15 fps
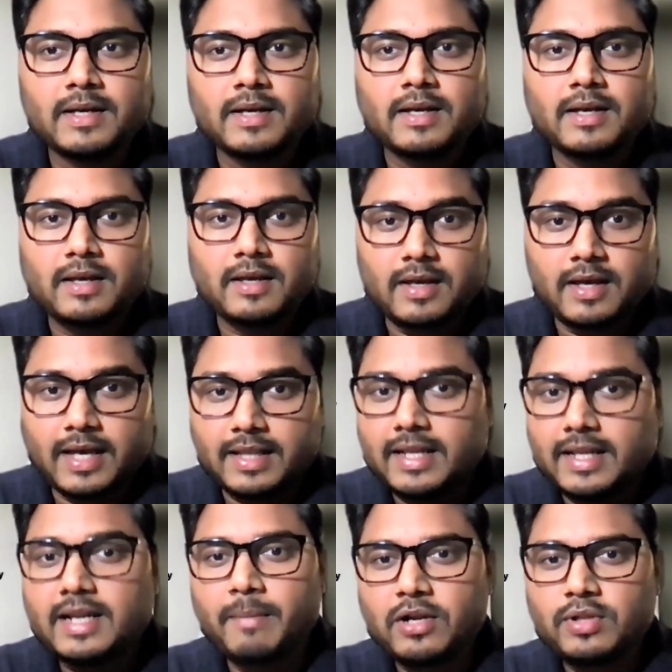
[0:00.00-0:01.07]
And then coming to
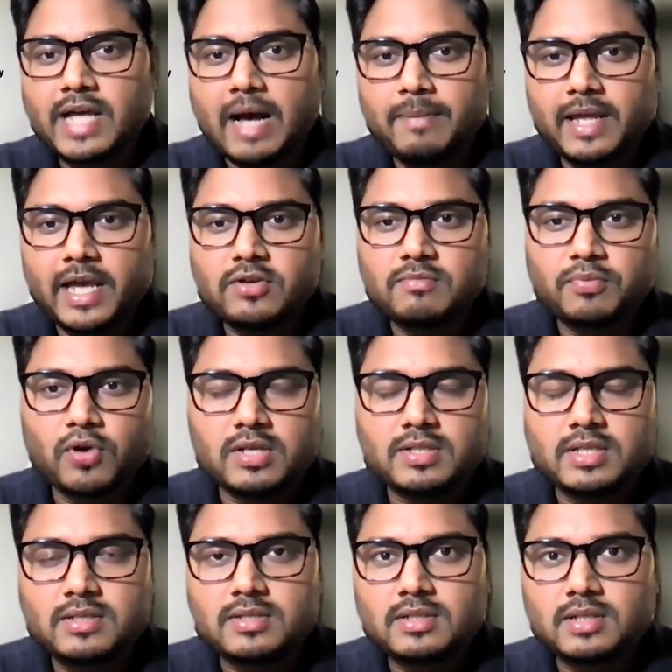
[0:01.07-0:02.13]
the application
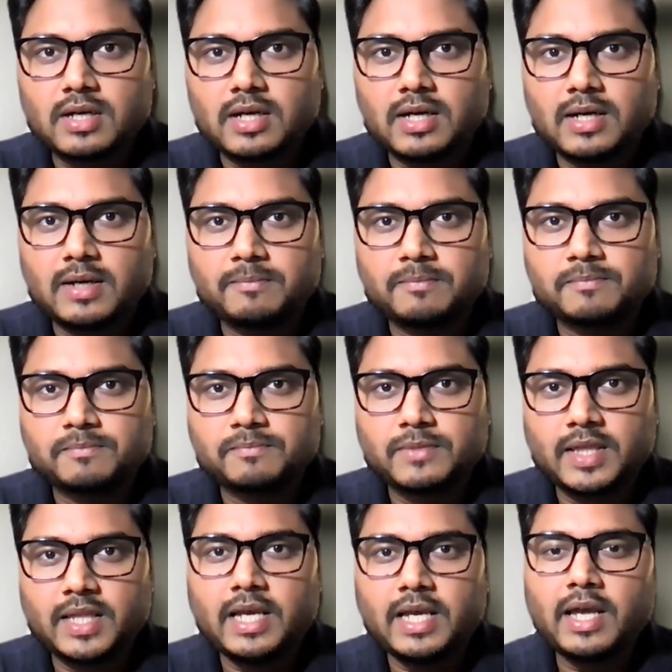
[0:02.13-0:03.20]
process,
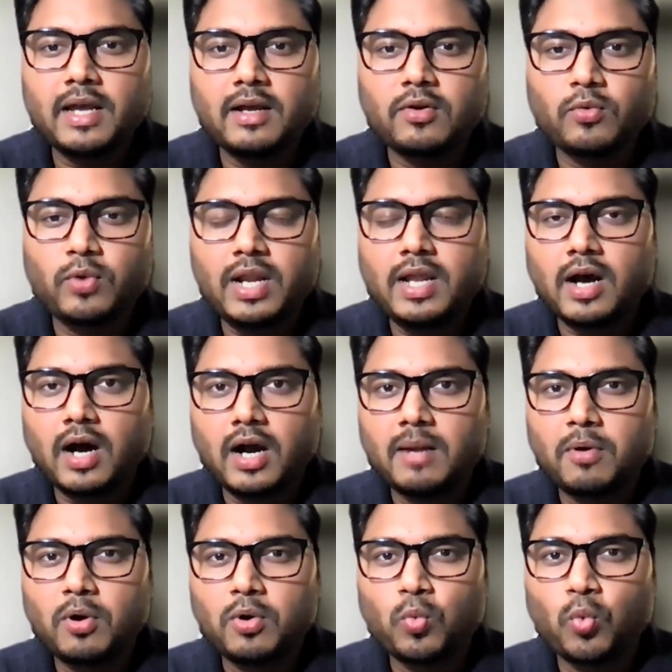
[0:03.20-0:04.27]
thinking really hard
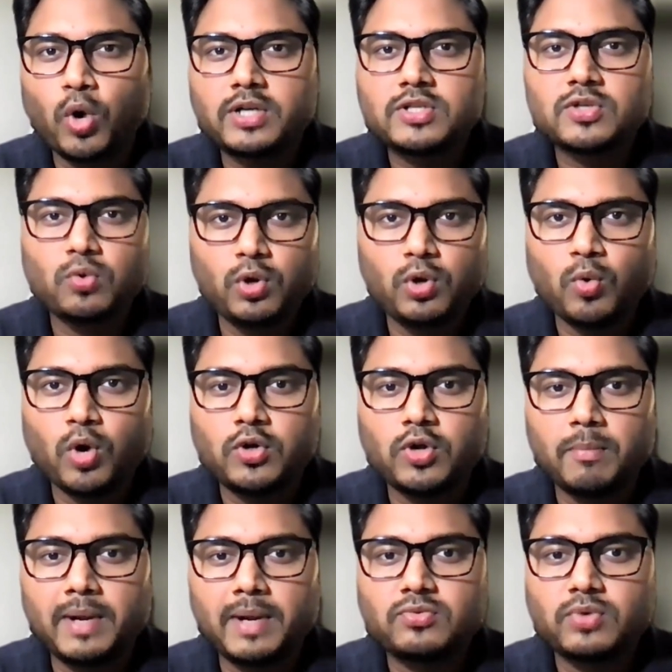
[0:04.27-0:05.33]
about what school you want to
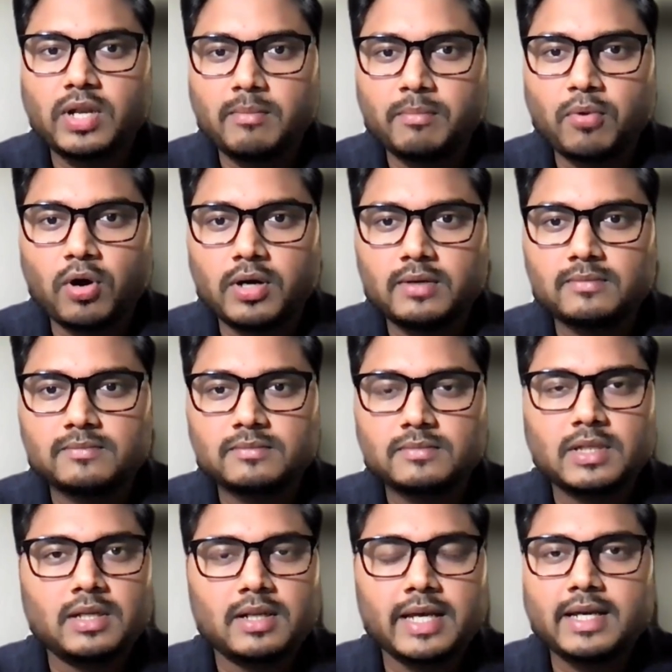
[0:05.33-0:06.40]
apply is really important.
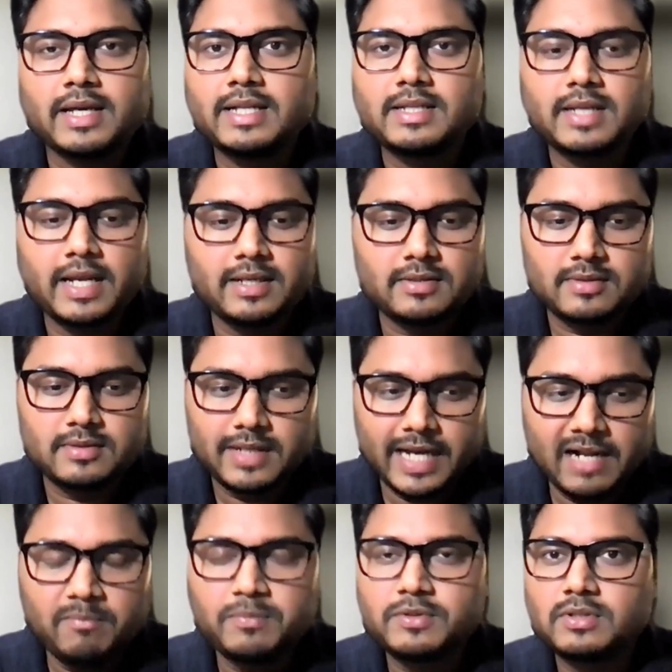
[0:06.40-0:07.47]
Like it
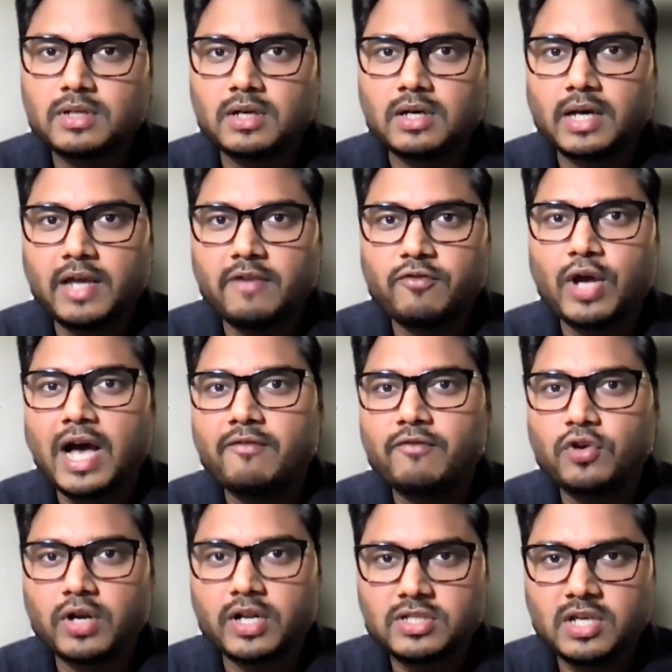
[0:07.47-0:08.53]
helps if you have
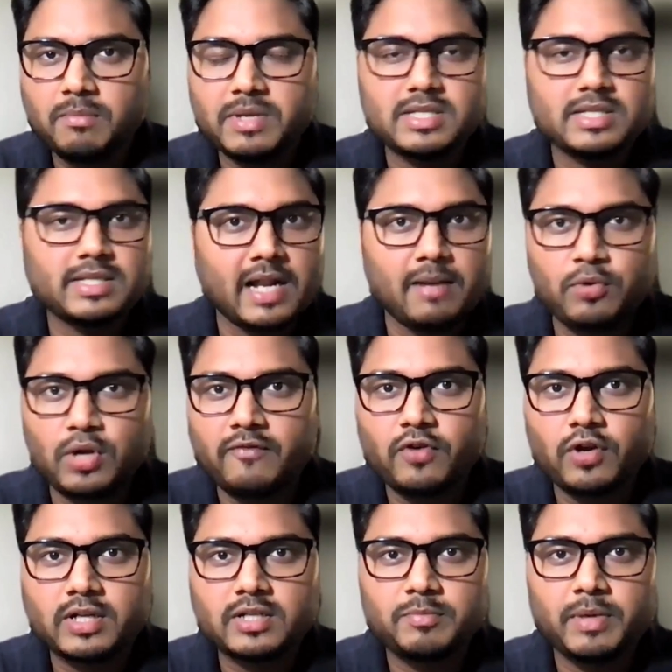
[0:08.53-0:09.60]
your achievements, it helps you have
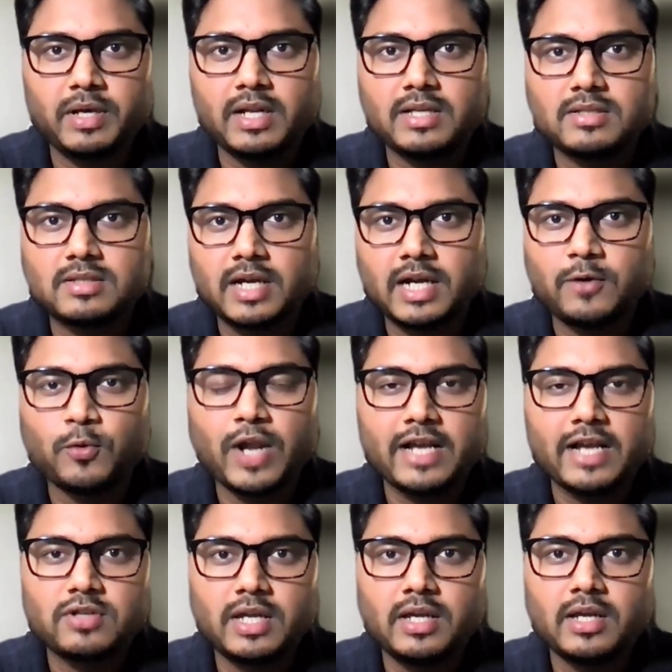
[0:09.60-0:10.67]
your experience. It will
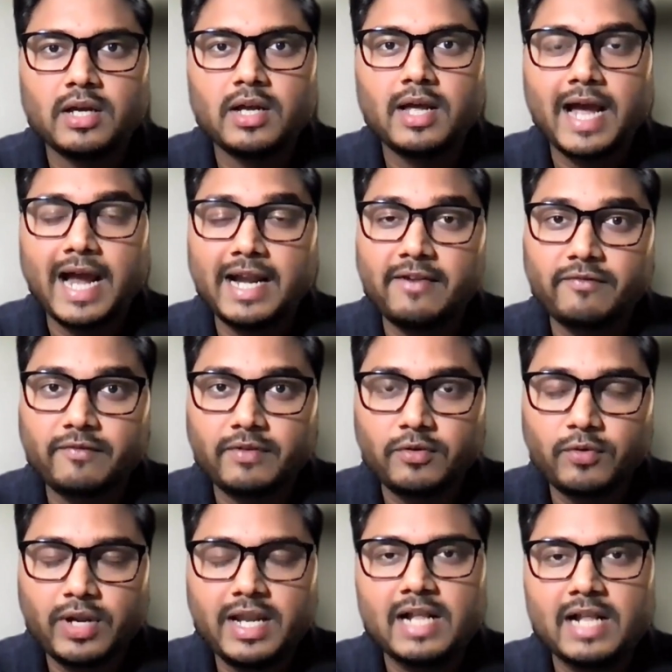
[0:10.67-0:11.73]
actually, and it
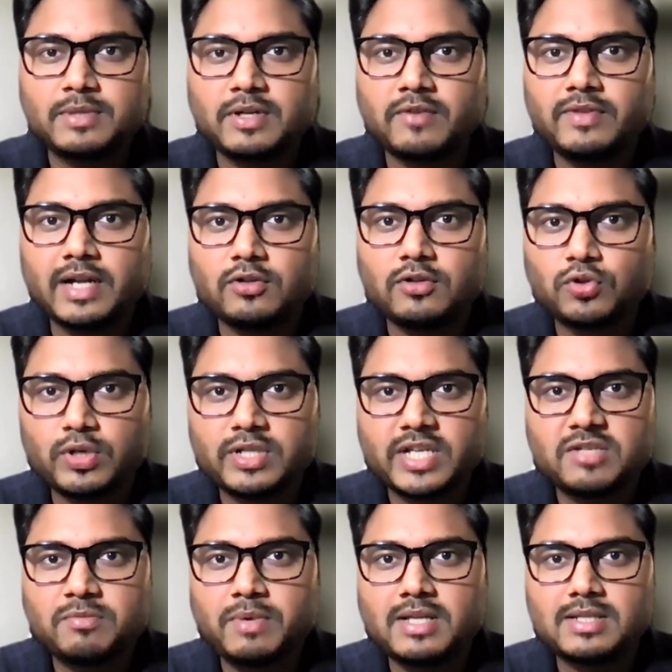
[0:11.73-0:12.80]
really helps if those
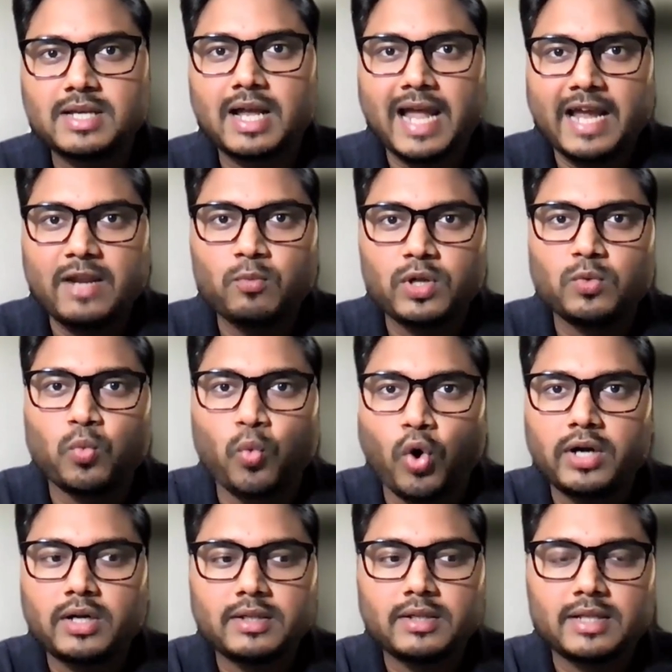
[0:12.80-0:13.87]
experience align with
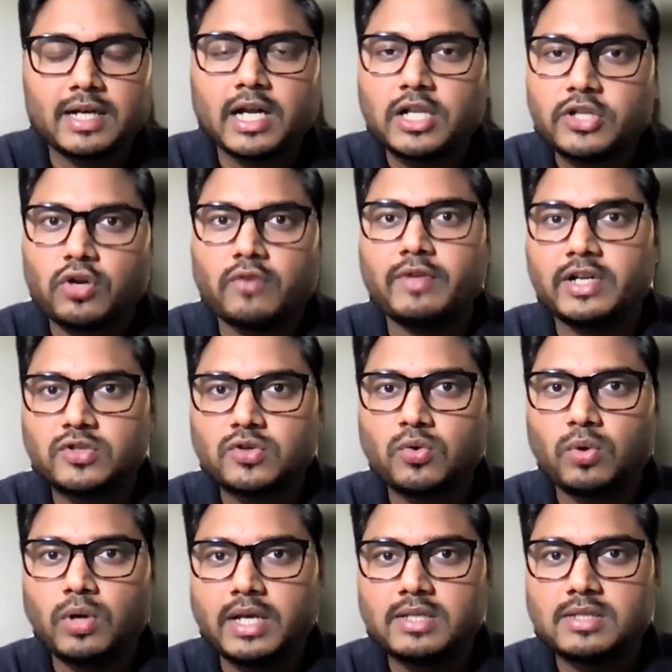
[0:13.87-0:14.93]
what the culture of that
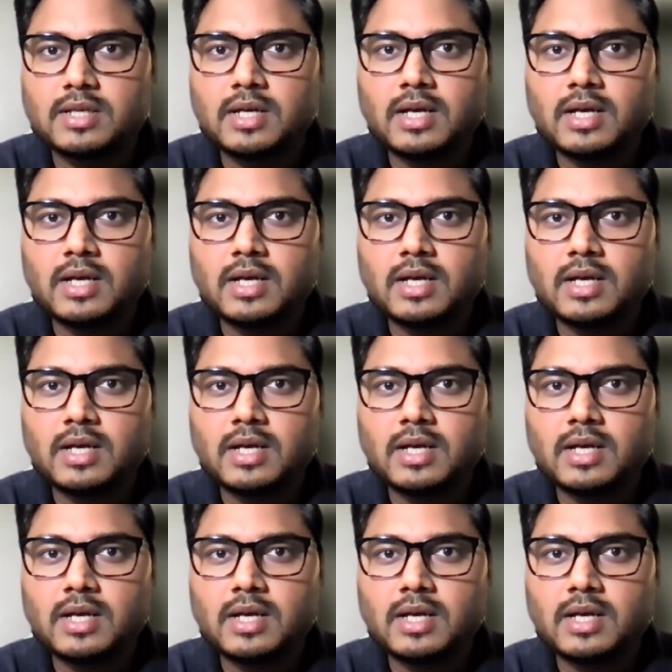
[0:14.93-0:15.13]
school is.